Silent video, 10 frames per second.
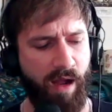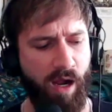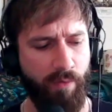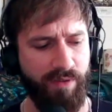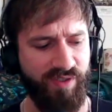
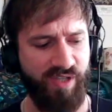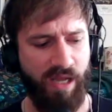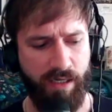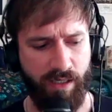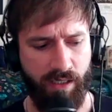I was
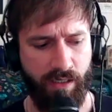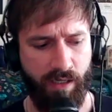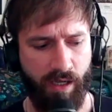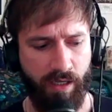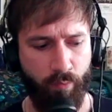sat in
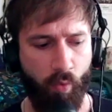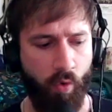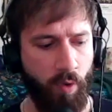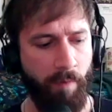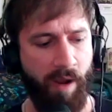a
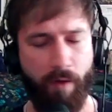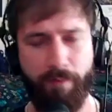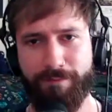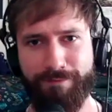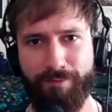walkabout,
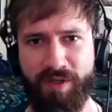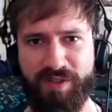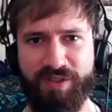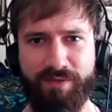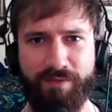
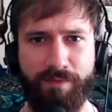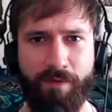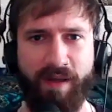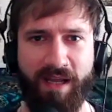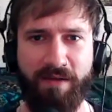which,
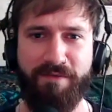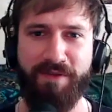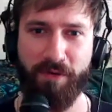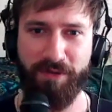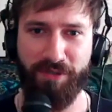again, for your
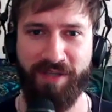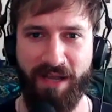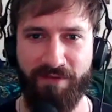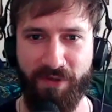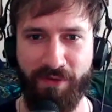
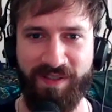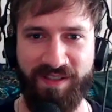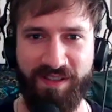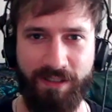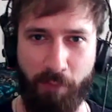non-UK viewers,
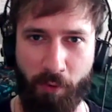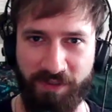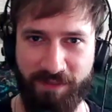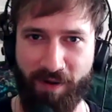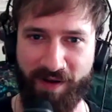is a
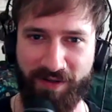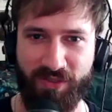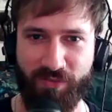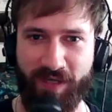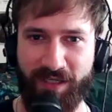sports bar, an
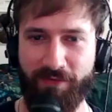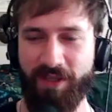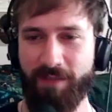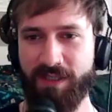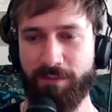
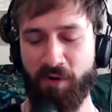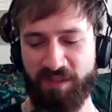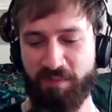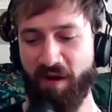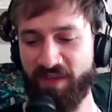Australian-themed sports
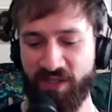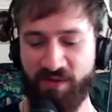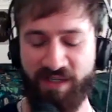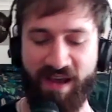bar in the UK.